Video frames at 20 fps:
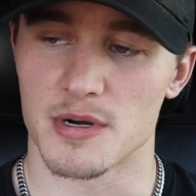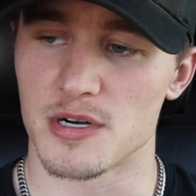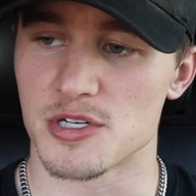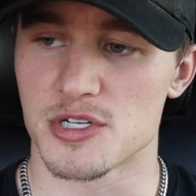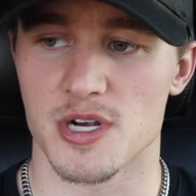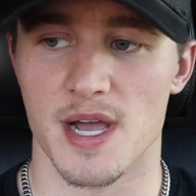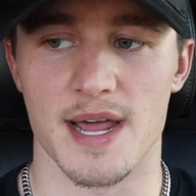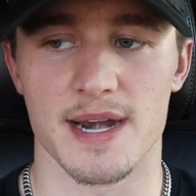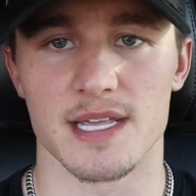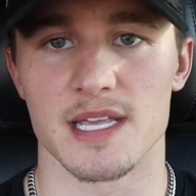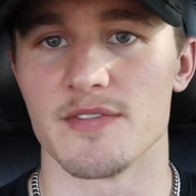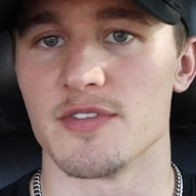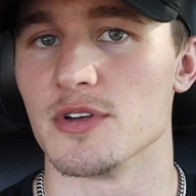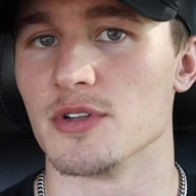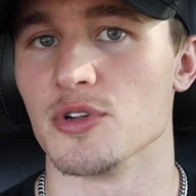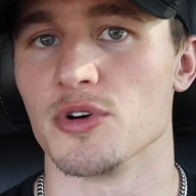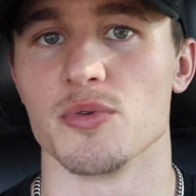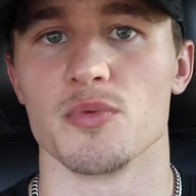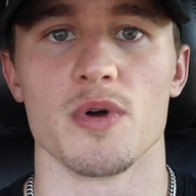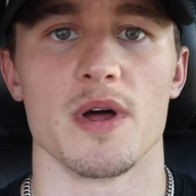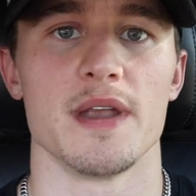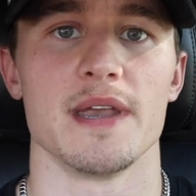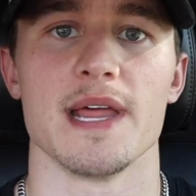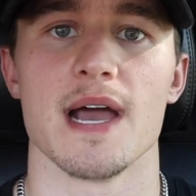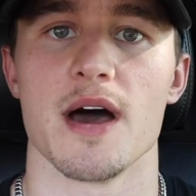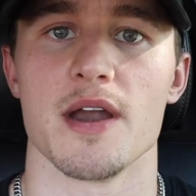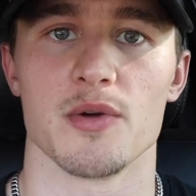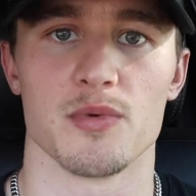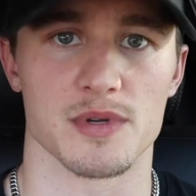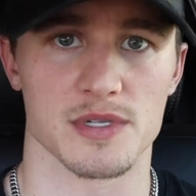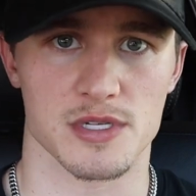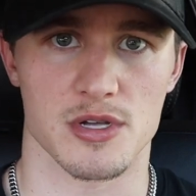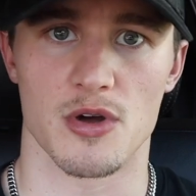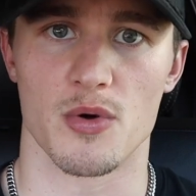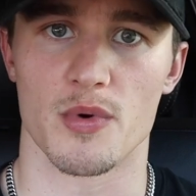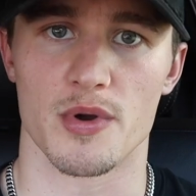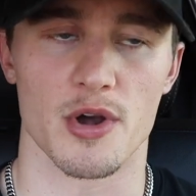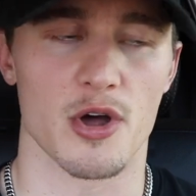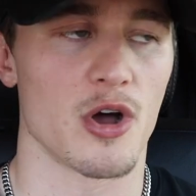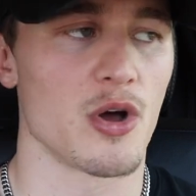gonna try to give you a little rundown of what's
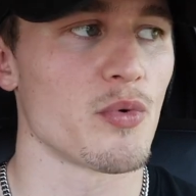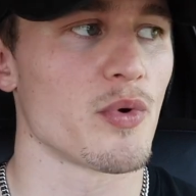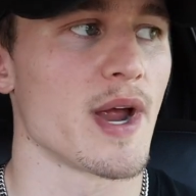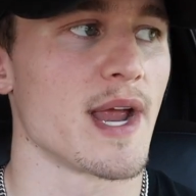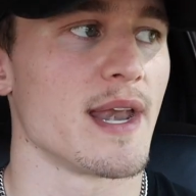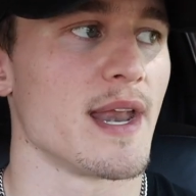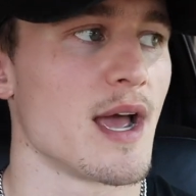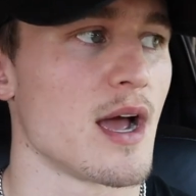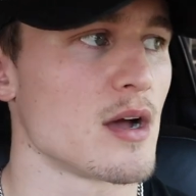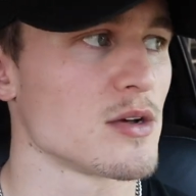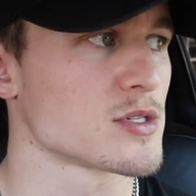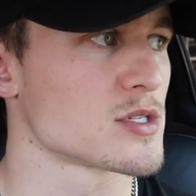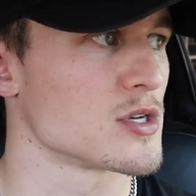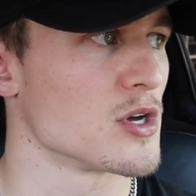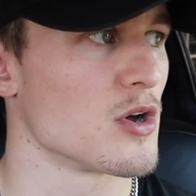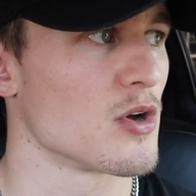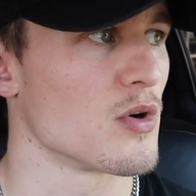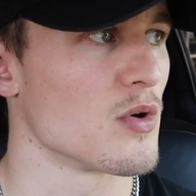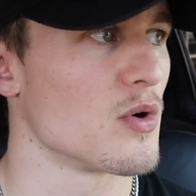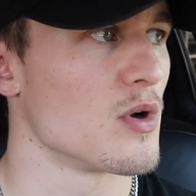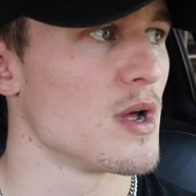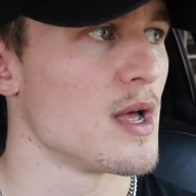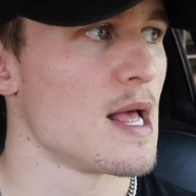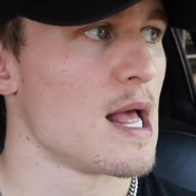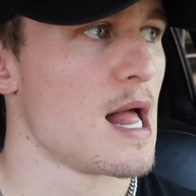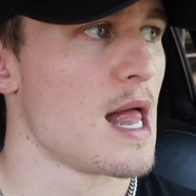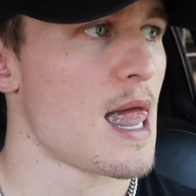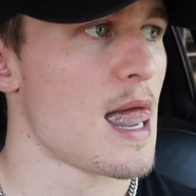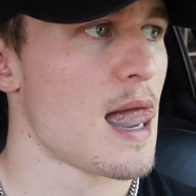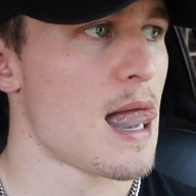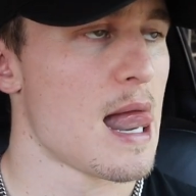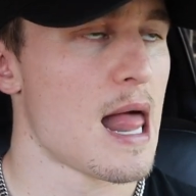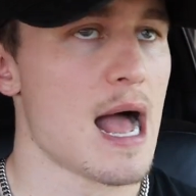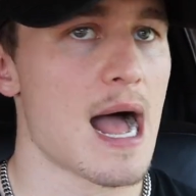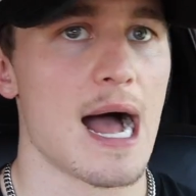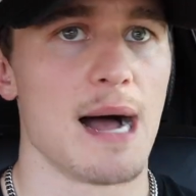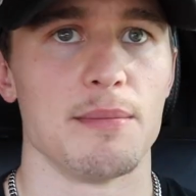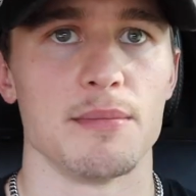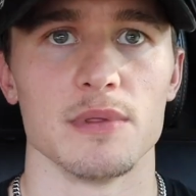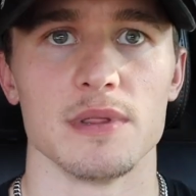going on right now. So
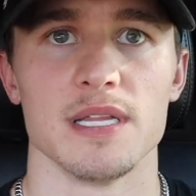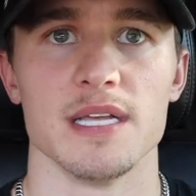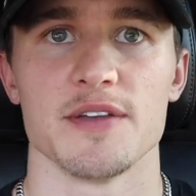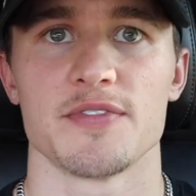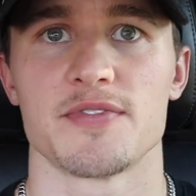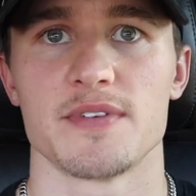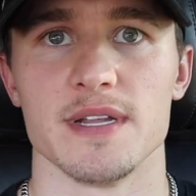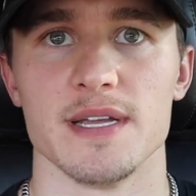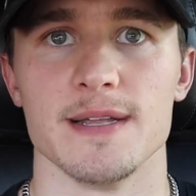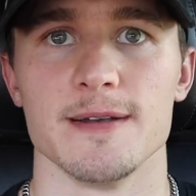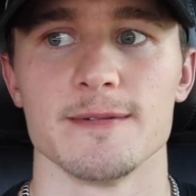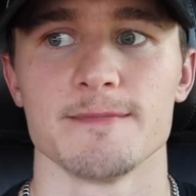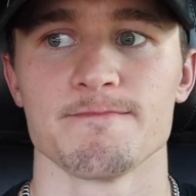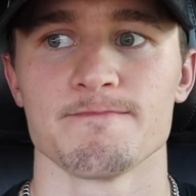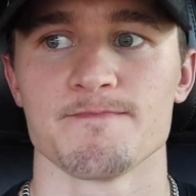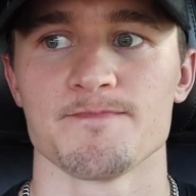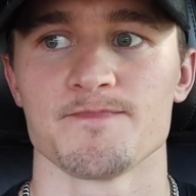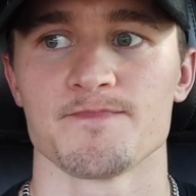I'm lifting.